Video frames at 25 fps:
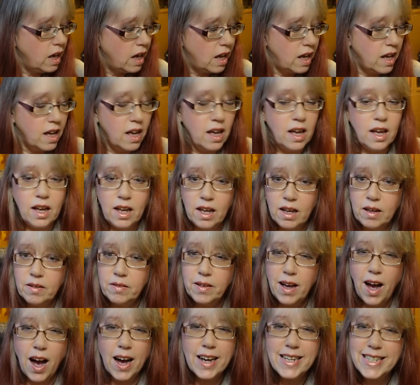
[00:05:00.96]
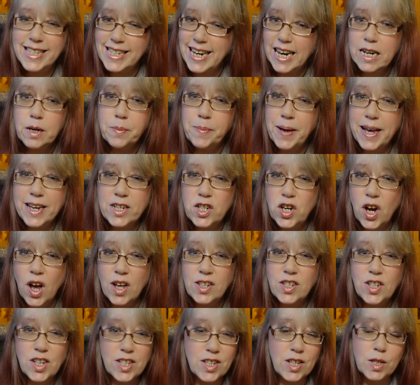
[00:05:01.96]
I stand a better
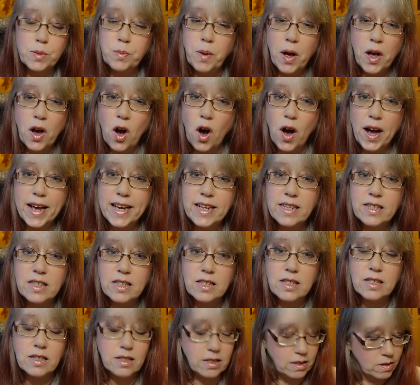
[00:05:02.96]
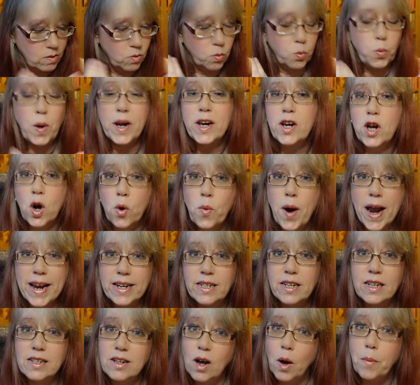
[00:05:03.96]
chance just because my eyes, when
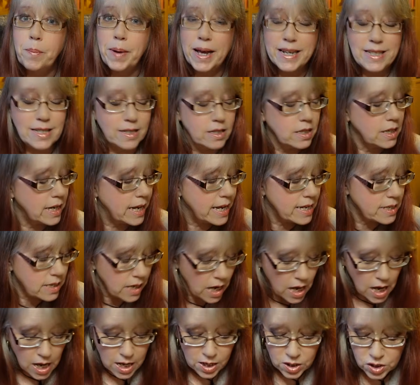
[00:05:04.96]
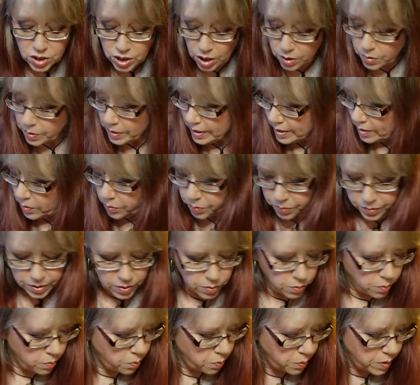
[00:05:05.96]
corrected, are better than his. So
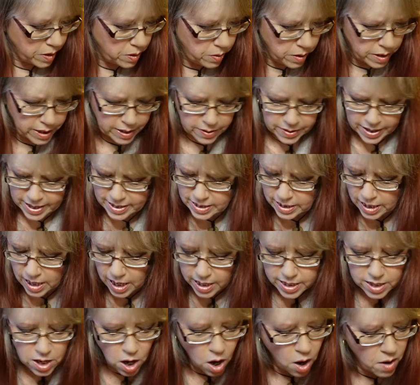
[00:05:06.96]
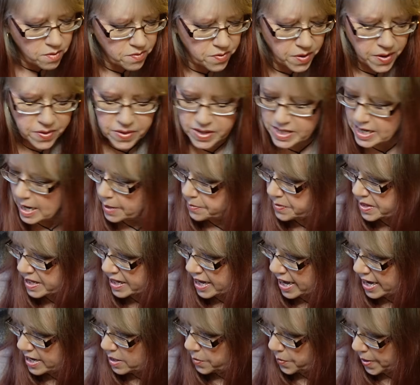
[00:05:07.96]
we're looking around and I can't find the damn thing
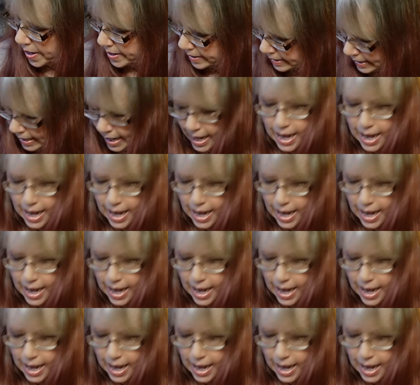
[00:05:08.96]
anywhere.